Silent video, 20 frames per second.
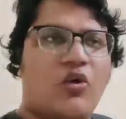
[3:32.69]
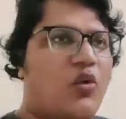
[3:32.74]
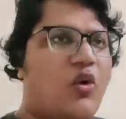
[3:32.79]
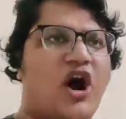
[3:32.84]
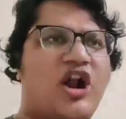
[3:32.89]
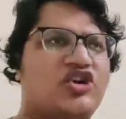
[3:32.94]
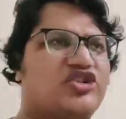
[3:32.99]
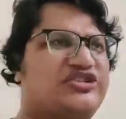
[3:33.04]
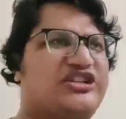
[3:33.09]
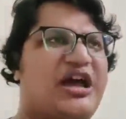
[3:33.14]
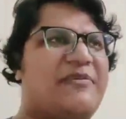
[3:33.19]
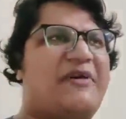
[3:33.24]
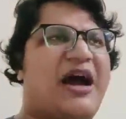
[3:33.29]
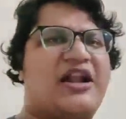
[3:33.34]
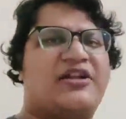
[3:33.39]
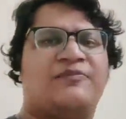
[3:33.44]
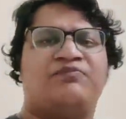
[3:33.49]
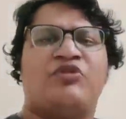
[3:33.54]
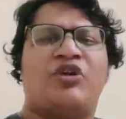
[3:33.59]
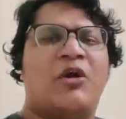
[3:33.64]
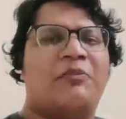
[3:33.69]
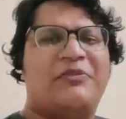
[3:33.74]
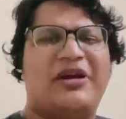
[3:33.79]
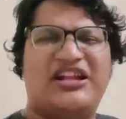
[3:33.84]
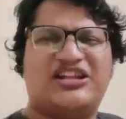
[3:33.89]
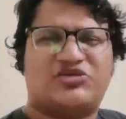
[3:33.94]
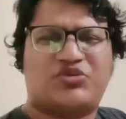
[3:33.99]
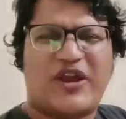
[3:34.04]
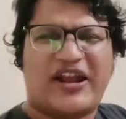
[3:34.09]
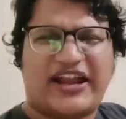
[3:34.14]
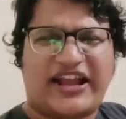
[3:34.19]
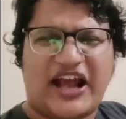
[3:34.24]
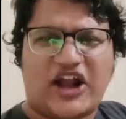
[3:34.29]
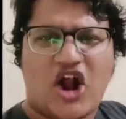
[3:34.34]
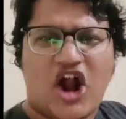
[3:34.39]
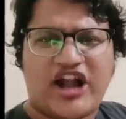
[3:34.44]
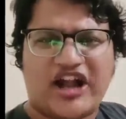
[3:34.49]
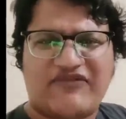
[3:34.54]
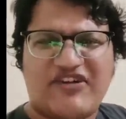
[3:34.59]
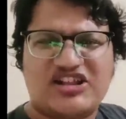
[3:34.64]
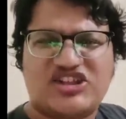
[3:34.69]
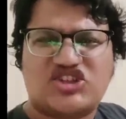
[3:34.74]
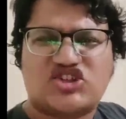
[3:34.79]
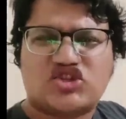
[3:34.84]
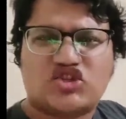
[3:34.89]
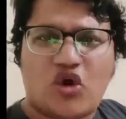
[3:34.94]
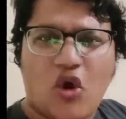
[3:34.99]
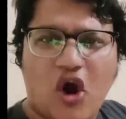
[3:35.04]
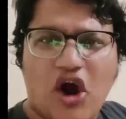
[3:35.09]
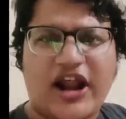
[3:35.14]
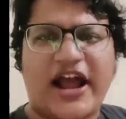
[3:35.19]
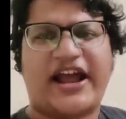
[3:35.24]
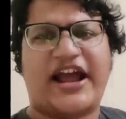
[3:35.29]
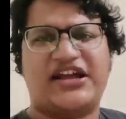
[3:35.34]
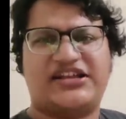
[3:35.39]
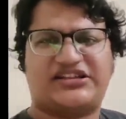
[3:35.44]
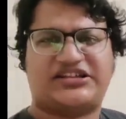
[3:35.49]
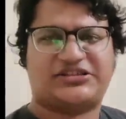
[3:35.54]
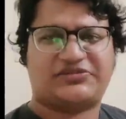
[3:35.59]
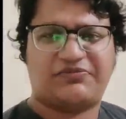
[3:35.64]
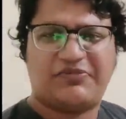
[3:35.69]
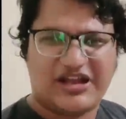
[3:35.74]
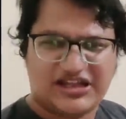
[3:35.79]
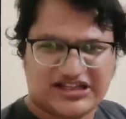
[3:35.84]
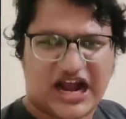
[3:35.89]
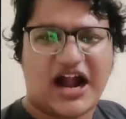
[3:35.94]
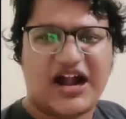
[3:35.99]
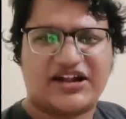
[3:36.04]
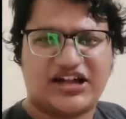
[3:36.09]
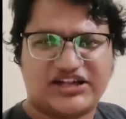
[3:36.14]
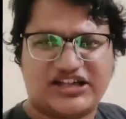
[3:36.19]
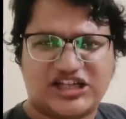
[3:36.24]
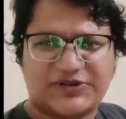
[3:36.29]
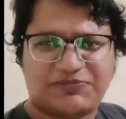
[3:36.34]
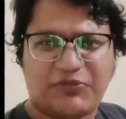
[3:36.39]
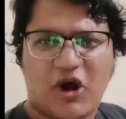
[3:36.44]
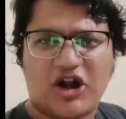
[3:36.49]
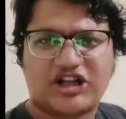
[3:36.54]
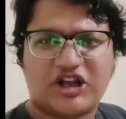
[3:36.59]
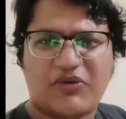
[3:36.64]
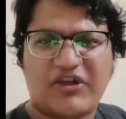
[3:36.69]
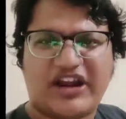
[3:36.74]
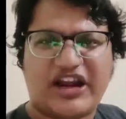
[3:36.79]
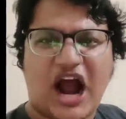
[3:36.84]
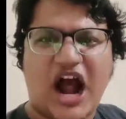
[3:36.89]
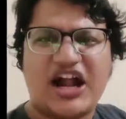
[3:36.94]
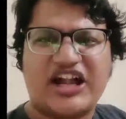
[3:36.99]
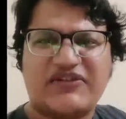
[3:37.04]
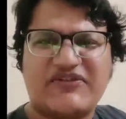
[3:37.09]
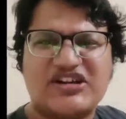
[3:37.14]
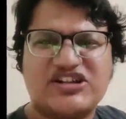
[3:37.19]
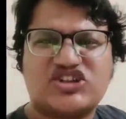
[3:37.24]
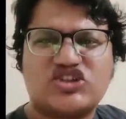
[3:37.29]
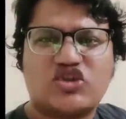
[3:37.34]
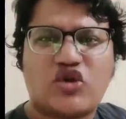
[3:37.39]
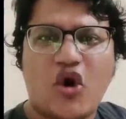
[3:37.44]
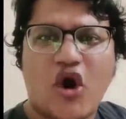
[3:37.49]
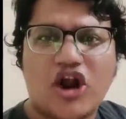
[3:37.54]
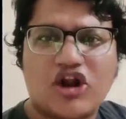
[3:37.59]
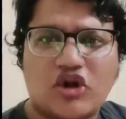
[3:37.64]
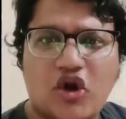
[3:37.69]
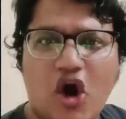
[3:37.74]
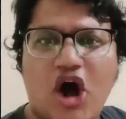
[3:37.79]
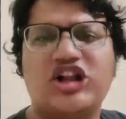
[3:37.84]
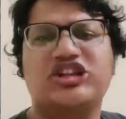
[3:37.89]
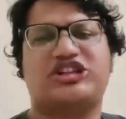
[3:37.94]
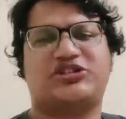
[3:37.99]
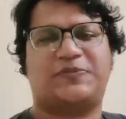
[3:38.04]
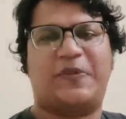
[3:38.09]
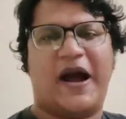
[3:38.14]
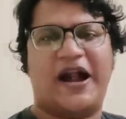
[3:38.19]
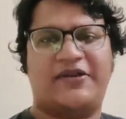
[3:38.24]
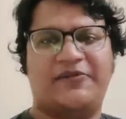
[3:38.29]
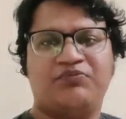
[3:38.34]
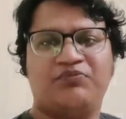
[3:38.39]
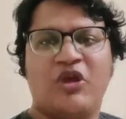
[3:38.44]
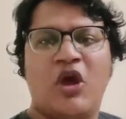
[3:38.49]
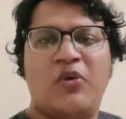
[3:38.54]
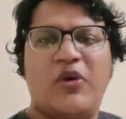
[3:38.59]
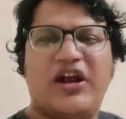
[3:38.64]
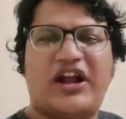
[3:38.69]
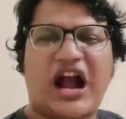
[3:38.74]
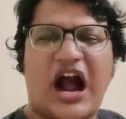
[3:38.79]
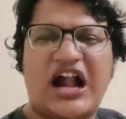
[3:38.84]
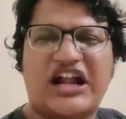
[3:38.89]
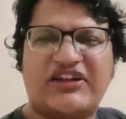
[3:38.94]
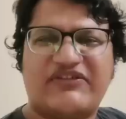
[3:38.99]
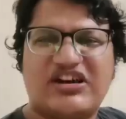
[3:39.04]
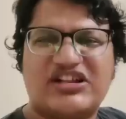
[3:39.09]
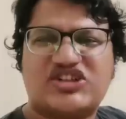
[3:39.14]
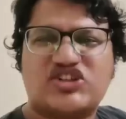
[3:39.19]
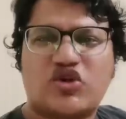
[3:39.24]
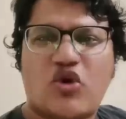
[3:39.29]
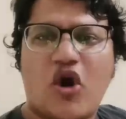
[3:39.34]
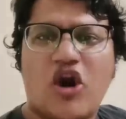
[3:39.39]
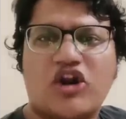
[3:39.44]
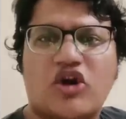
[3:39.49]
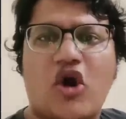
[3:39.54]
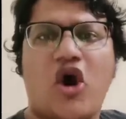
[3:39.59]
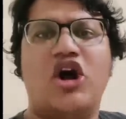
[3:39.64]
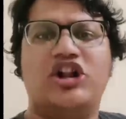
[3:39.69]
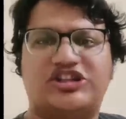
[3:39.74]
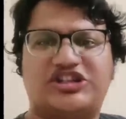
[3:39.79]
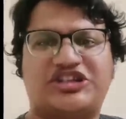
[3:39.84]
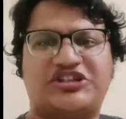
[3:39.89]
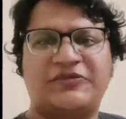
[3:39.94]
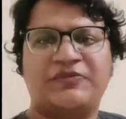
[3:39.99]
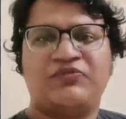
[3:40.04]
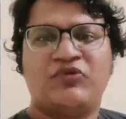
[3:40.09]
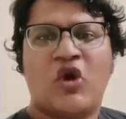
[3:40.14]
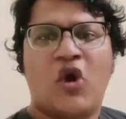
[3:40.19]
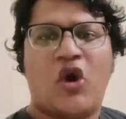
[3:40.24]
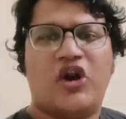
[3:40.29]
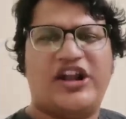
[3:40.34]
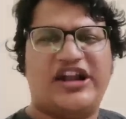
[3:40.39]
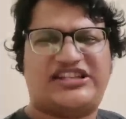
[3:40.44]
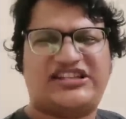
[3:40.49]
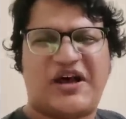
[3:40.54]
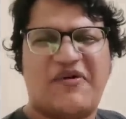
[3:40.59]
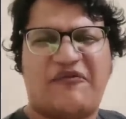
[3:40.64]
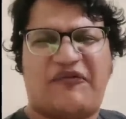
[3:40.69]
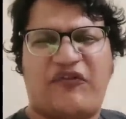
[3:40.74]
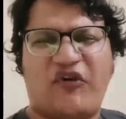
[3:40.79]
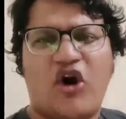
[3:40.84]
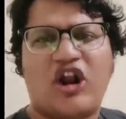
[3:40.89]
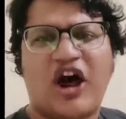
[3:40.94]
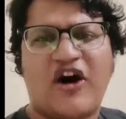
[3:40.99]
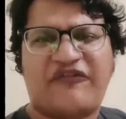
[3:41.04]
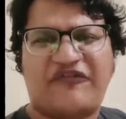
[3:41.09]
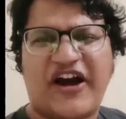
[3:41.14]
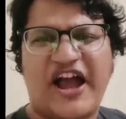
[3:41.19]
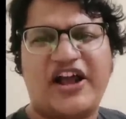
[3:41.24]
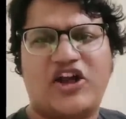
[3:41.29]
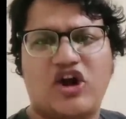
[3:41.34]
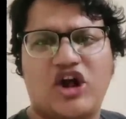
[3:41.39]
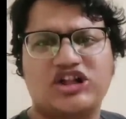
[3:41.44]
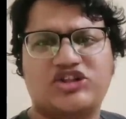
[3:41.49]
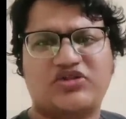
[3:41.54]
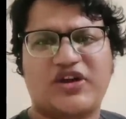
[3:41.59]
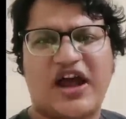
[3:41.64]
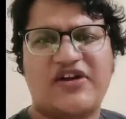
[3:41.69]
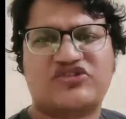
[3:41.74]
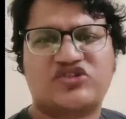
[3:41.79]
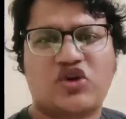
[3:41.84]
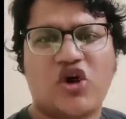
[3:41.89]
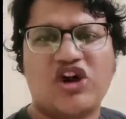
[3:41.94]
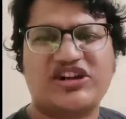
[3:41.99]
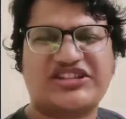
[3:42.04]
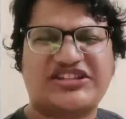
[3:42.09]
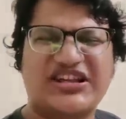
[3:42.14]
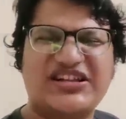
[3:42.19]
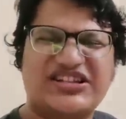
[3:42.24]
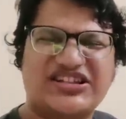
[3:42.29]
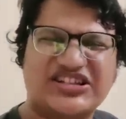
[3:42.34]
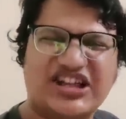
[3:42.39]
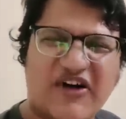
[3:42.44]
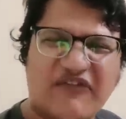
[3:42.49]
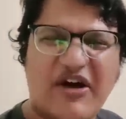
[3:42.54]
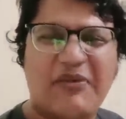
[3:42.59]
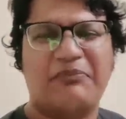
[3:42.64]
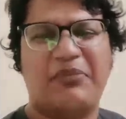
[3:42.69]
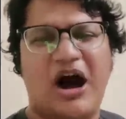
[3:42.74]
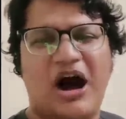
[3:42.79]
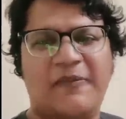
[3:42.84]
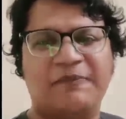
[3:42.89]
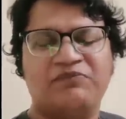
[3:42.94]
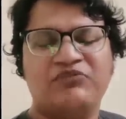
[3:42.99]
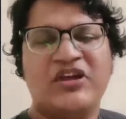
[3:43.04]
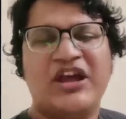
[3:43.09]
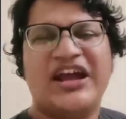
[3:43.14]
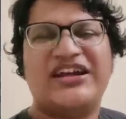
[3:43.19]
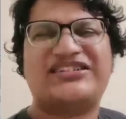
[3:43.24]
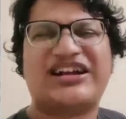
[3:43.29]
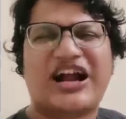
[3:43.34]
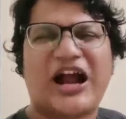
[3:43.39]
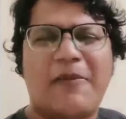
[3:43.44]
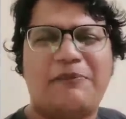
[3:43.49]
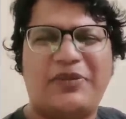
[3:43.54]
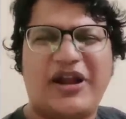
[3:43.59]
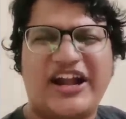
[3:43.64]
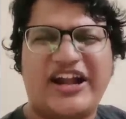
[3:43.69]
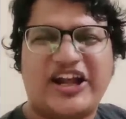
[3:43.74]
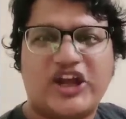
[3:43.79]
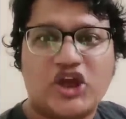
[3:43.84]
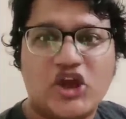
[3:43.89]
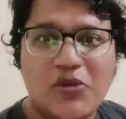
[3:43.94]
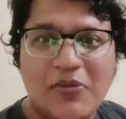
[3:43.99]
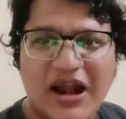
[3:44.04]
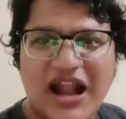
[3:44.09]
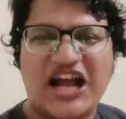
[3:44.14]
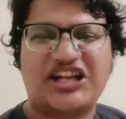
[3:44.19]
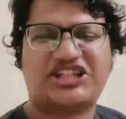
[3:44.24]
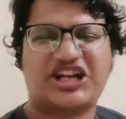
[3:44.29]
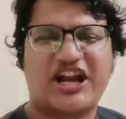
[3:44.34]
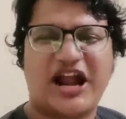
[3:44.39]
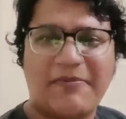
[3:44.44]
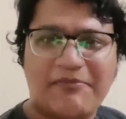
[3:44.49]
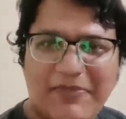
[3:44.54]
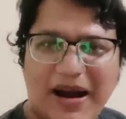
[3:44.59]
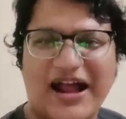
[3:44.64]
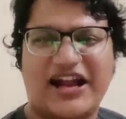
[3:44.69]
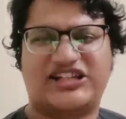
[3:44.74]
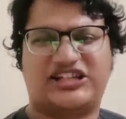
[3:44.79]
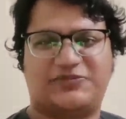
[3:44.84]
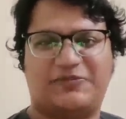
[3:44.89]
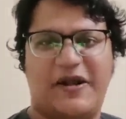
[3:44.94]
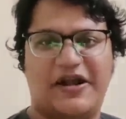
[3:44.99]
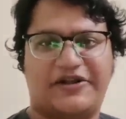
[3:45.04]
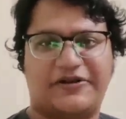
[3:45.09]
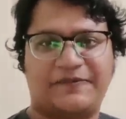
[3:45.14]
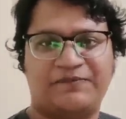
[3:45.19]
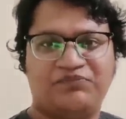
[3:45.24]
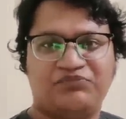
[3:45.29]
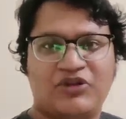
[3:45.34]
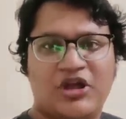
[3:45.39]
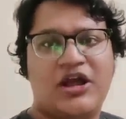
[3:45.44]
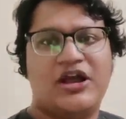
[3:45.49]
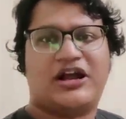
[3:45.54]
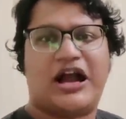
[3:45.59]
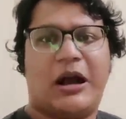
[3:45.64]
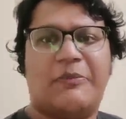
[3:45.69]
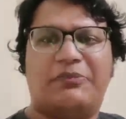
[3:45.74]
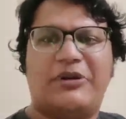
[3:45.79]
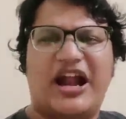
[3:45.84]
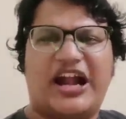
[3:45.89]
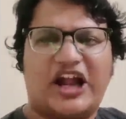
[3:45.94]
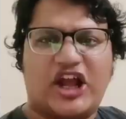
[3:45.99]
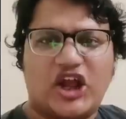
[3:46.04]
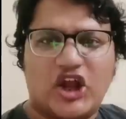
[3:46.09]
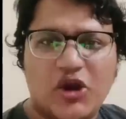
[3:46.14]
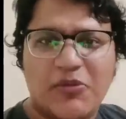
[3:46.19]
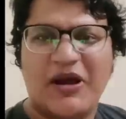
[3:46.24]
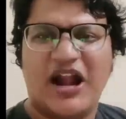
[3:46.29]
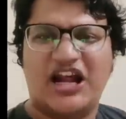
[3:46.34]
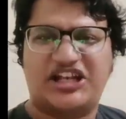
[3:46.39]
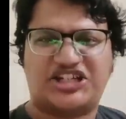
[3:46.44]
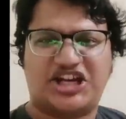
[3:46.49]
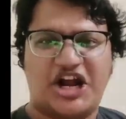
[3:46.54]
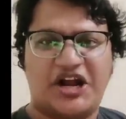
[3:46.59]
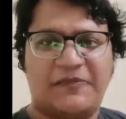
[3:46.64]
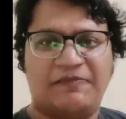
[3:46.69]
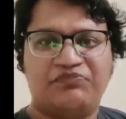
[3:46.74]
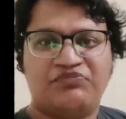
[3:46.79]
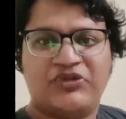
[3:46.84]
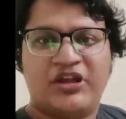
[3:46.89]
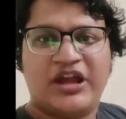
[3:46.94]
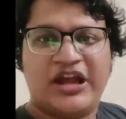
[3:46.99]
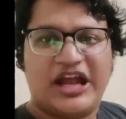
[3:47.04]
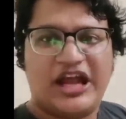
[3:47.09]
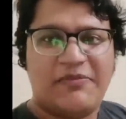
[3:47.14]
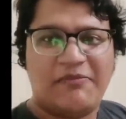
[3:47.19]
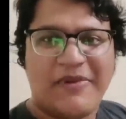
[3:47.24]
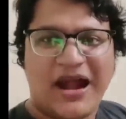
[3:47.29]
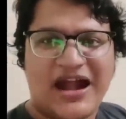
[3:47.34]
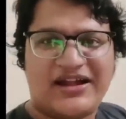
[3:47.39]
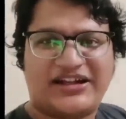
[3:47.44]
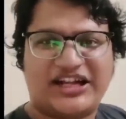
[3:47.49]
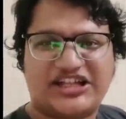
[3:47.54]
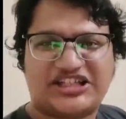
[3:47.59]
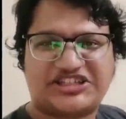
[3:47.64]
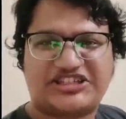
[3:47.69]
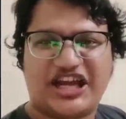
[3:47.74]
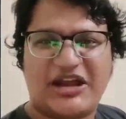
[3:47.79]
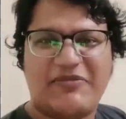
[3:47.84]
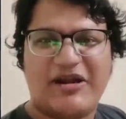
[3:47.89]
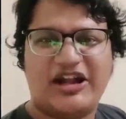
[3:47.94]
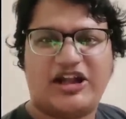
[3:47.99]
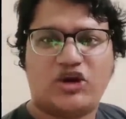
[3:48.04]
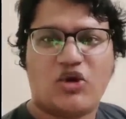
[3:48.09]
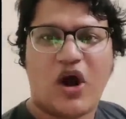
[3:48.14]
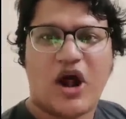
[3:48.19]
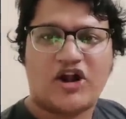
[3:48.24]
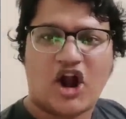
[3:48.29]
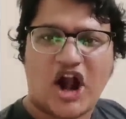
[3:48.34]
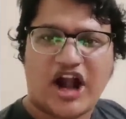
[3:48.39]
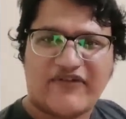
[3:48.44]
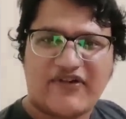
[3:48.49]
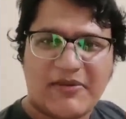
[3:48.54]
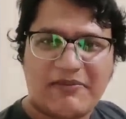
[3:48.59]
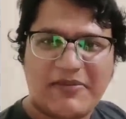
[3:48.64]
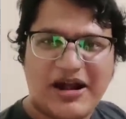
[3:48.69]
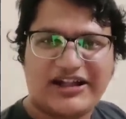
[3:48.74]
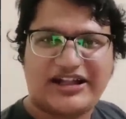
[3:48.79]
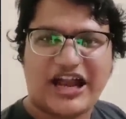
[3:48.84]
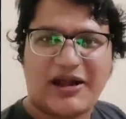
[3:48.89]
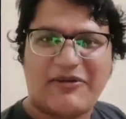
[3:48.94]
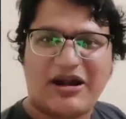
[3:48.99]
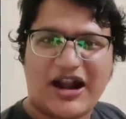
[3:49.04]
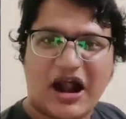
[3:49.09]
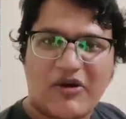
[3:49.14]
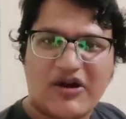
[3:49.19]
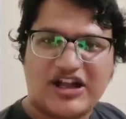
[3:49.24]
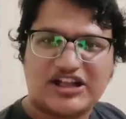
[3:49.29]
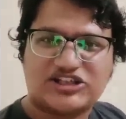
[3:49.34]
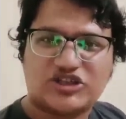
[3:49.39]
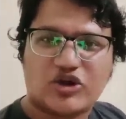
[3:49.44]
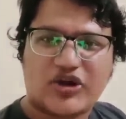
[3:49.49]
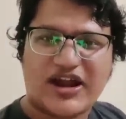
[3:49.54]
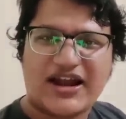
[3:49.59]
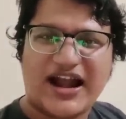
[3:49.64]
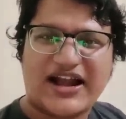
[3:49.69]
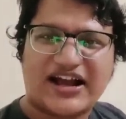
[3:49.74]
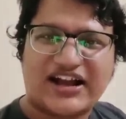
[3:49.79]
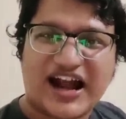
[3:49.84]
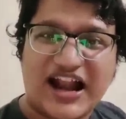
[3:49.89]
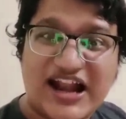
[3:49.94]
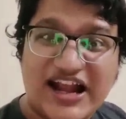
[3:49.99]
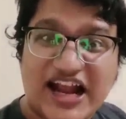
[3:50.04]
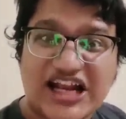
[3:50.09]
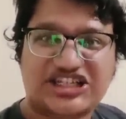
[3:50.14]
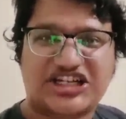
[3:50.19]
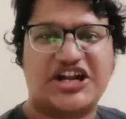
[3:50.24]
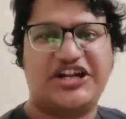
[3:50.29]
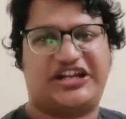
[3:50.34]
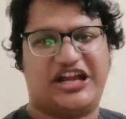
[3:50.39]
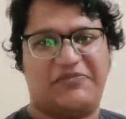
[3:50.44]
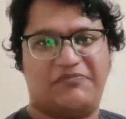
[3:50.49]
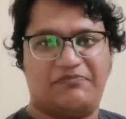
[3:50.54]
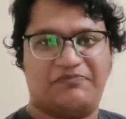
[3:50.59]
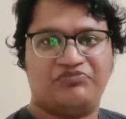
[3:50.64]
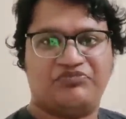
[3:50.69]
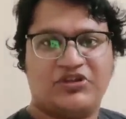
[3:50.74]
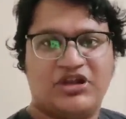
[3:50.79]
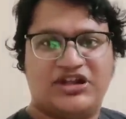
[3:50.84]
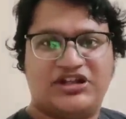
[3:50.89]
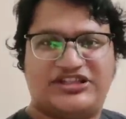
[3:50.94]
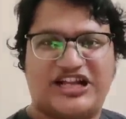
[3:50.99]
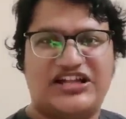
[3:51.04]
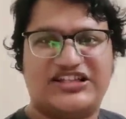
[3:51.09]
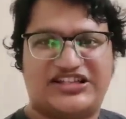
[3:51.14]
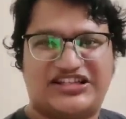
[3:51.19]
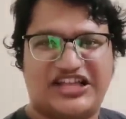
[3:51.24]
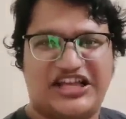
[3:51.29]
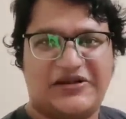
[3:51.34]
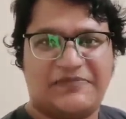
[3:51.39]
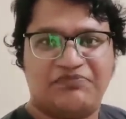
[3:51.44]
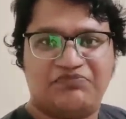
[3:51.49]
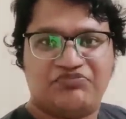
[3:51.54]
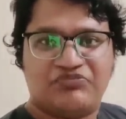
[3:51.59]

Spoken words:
What to say, man? Means we cannot even score against, means under this Potter, we can't even score goals, man. We can't even score goals. Only some 4 or 5 goals we have scored since November. It's a complete humiliation, embarrassment. Complete humiliation. He made this team into a not even mid-table. Now it is looking like a relegation team, Chelsea.